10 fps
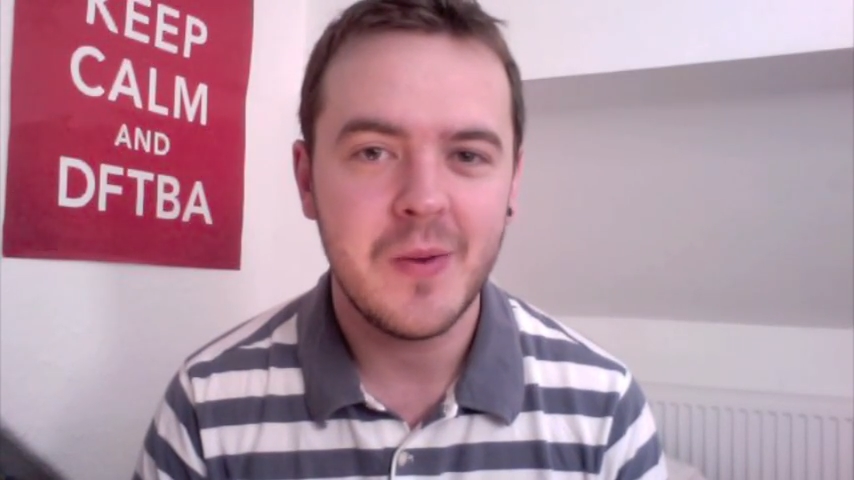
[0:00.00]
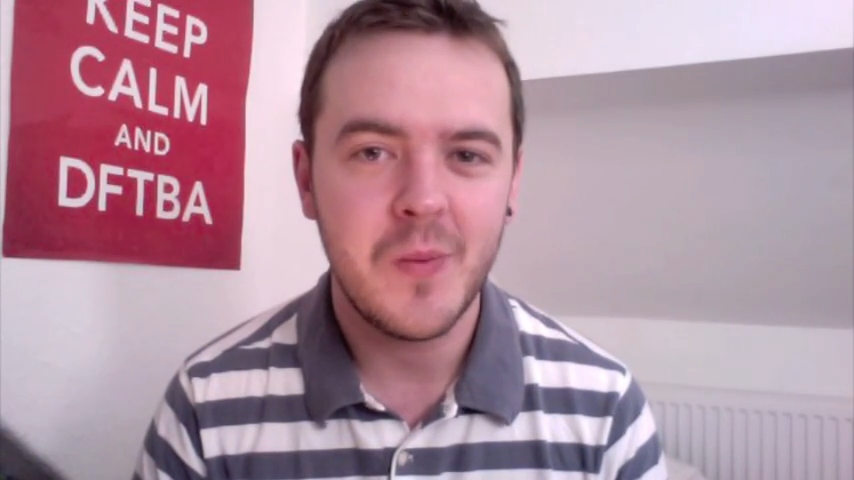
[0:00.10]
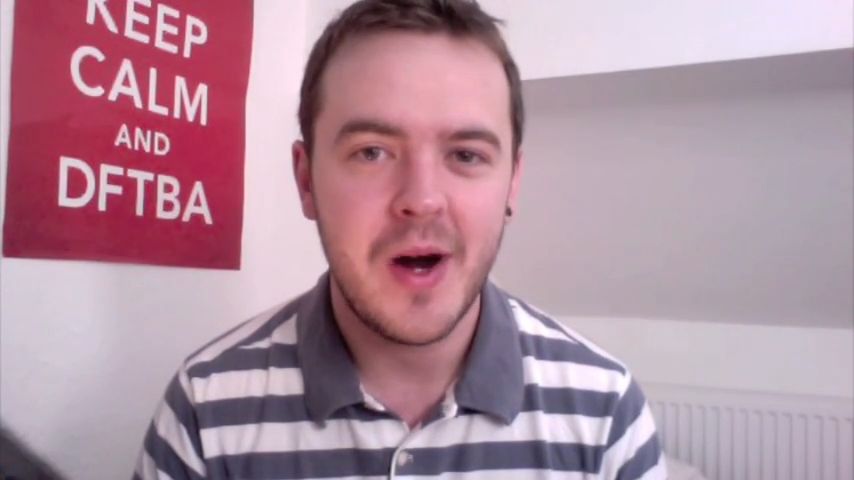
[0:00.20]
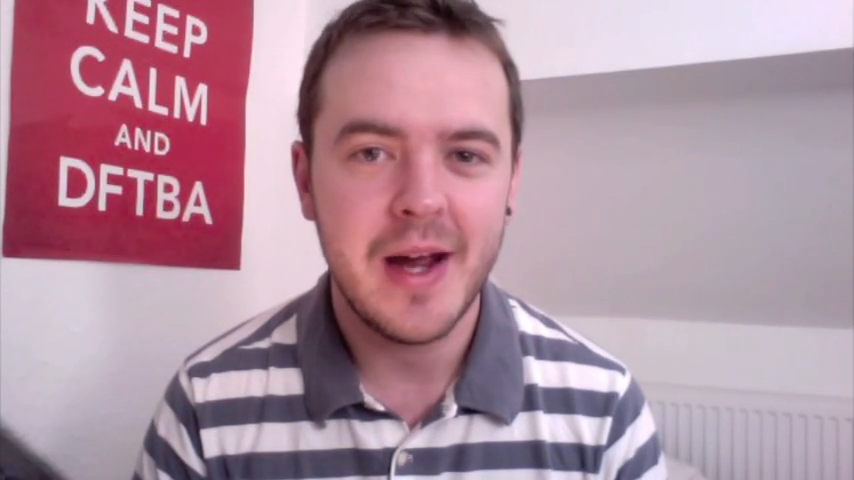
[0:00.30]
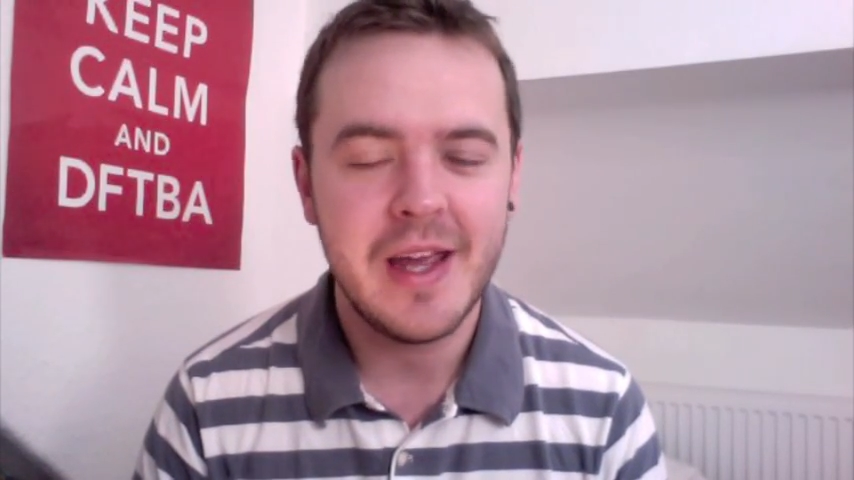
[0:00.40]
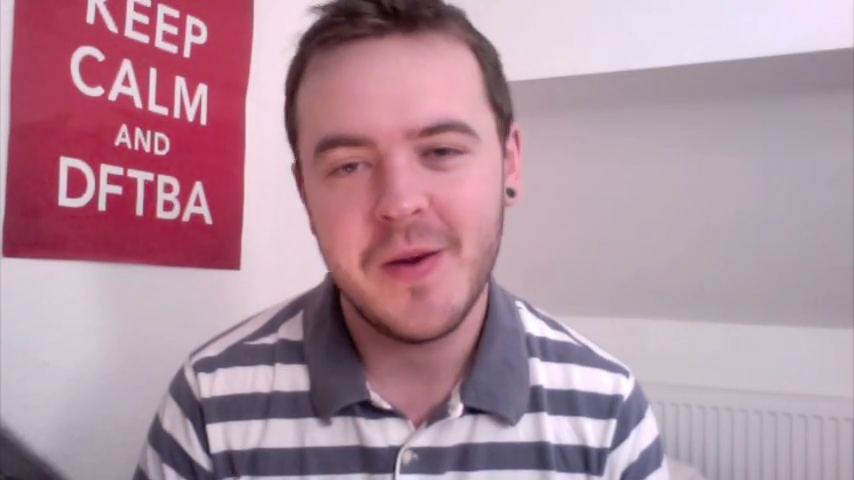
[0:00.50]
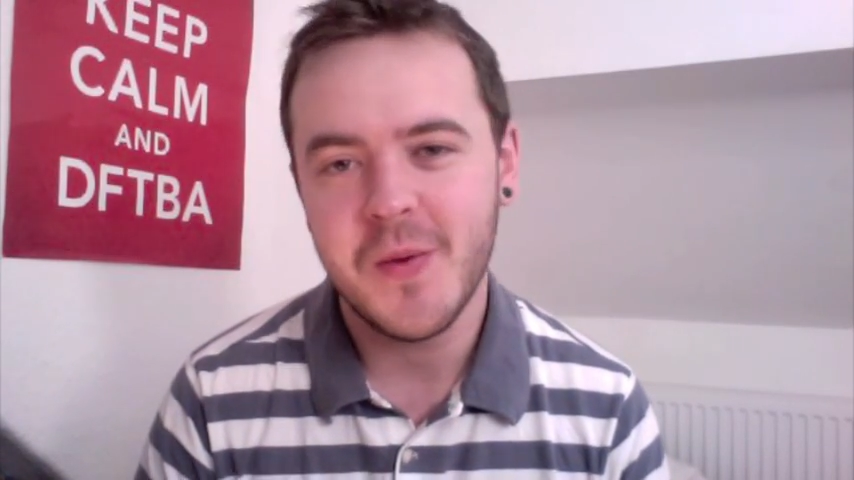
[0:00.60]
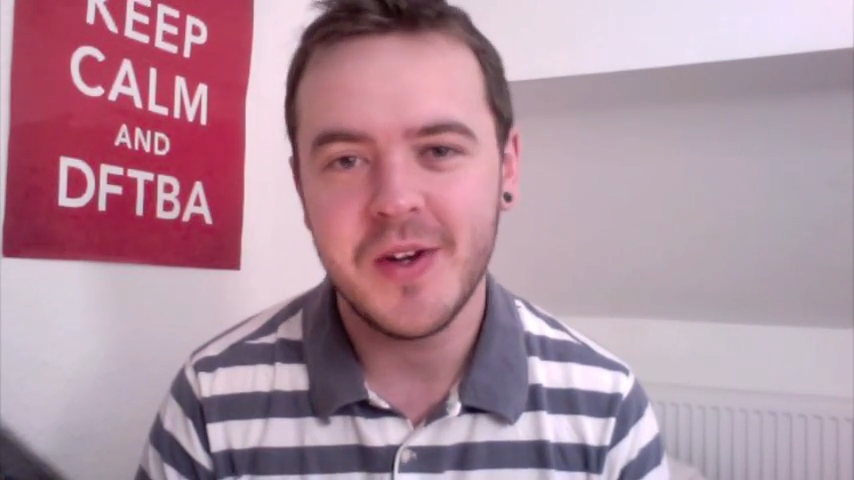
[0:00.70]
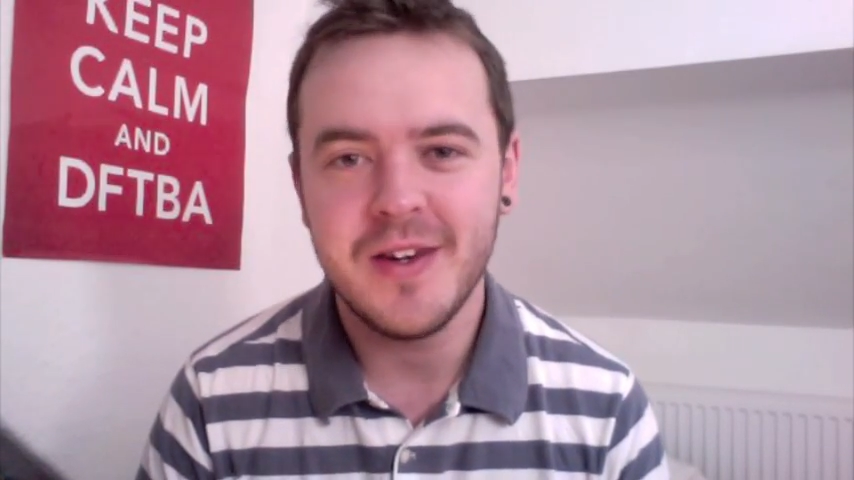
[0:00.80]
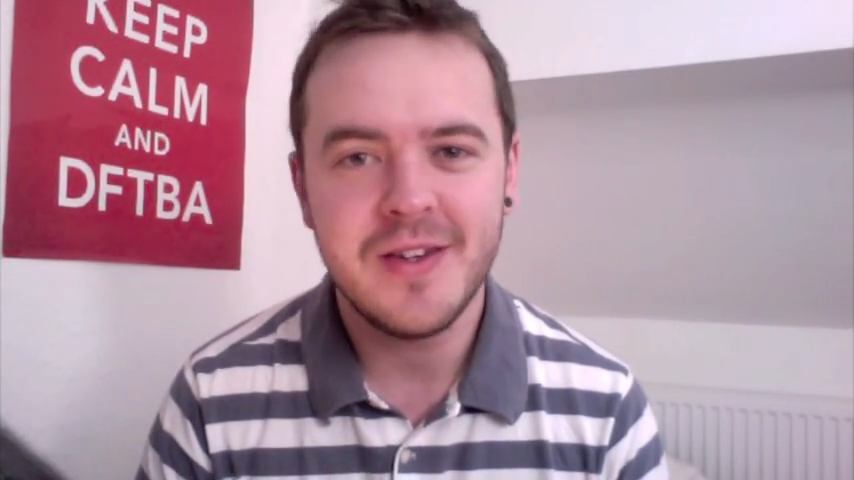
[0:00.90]
why he
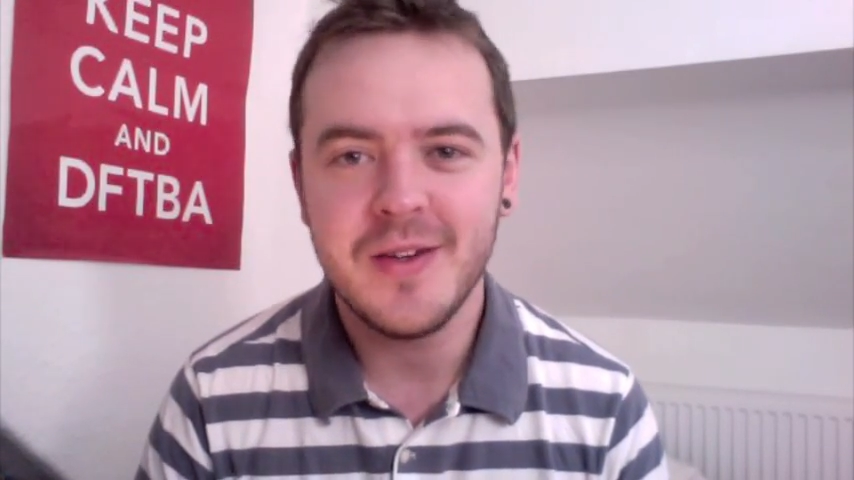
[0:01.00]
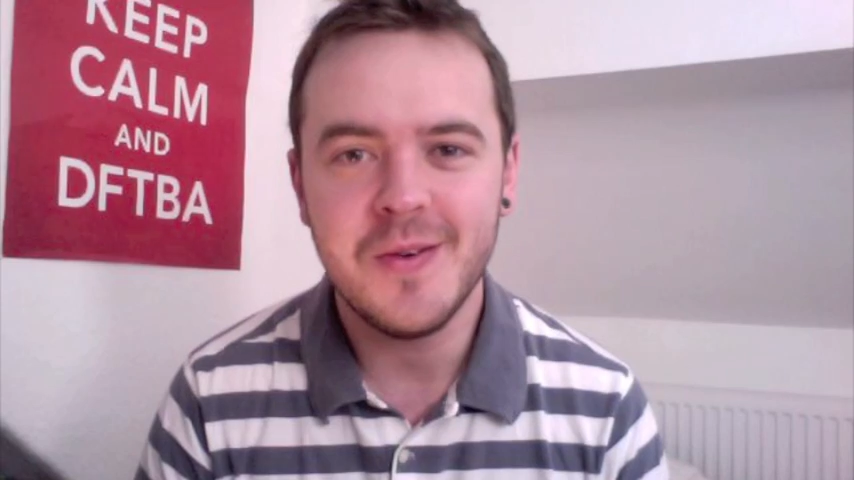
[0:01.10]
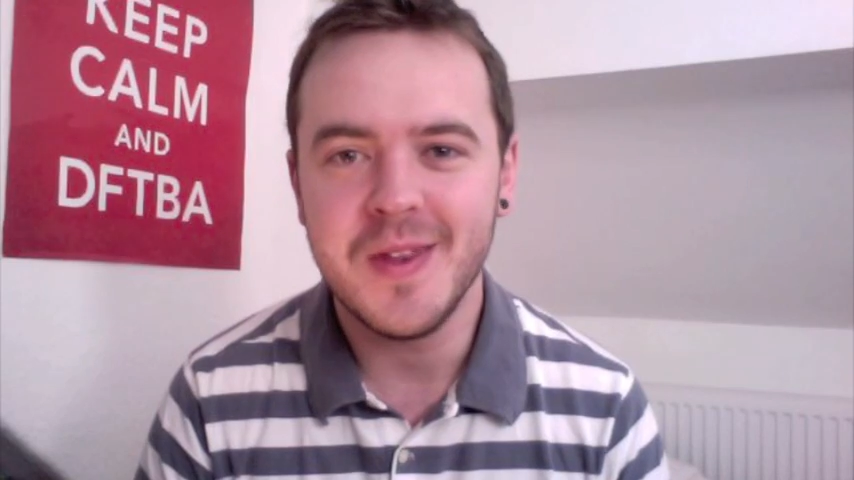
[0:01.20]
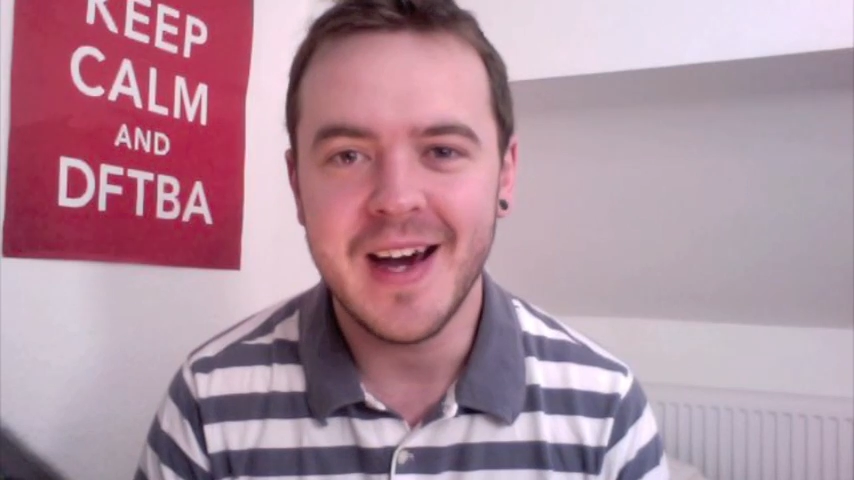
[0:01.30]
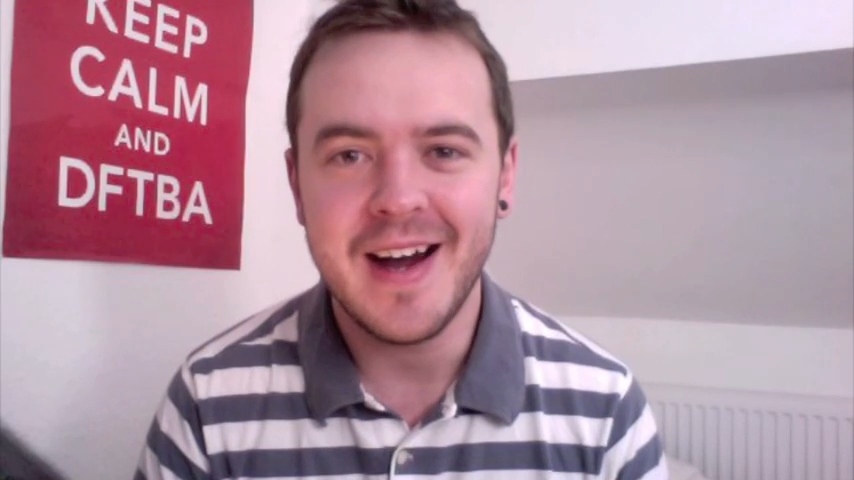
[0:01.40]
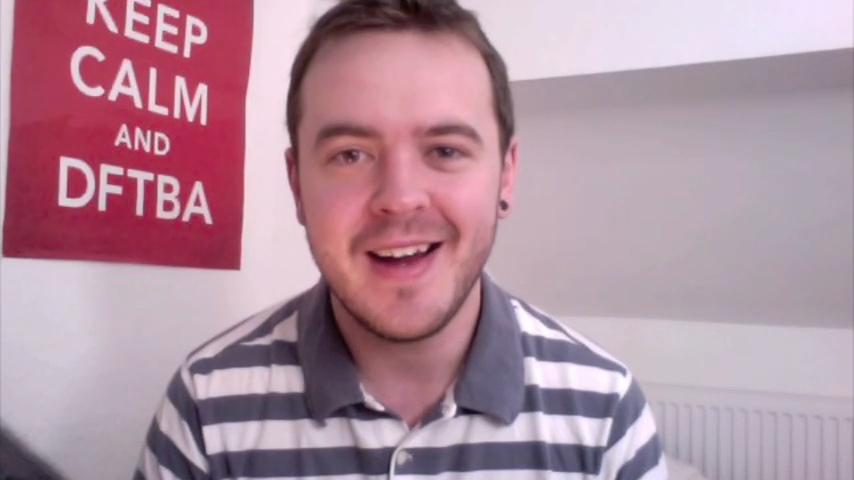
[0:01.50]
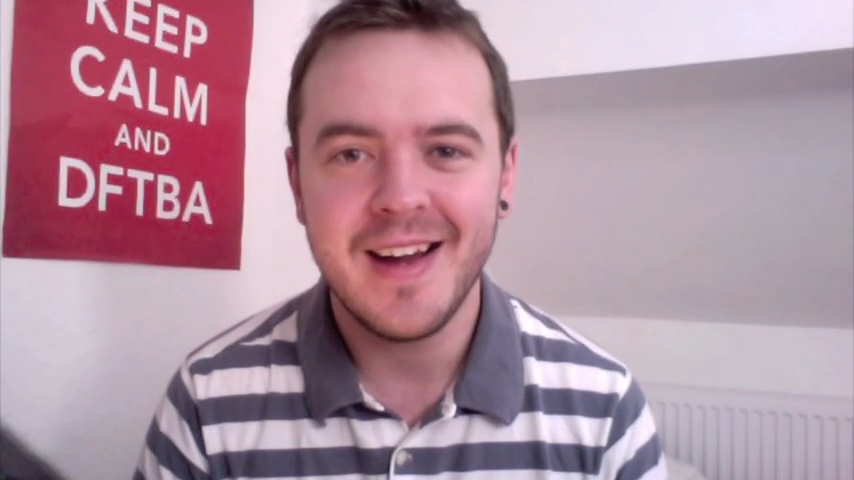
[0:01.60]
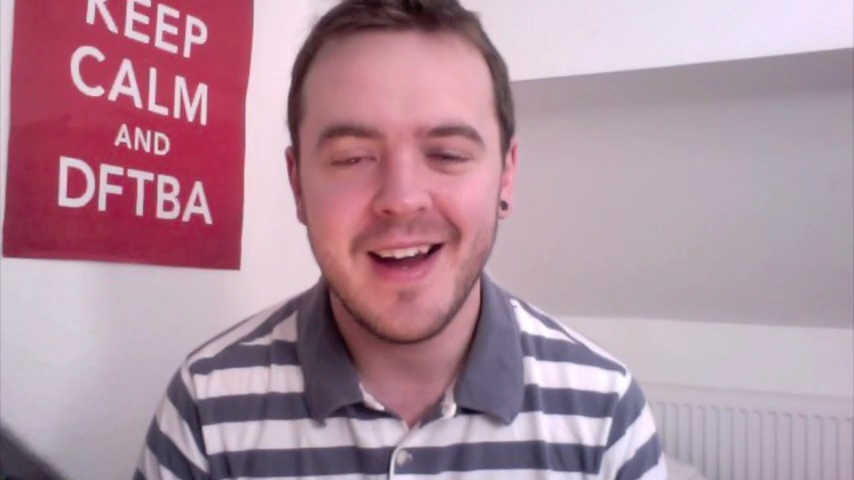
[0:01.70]
wouldn't do that.